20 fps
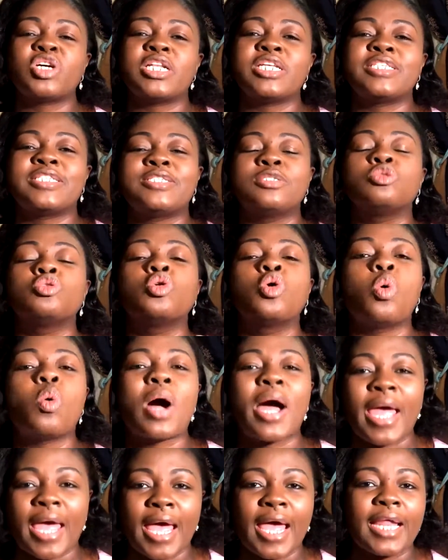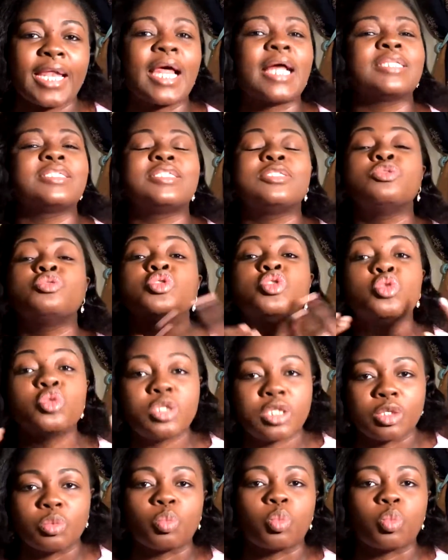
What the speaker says: still go ahead and still do the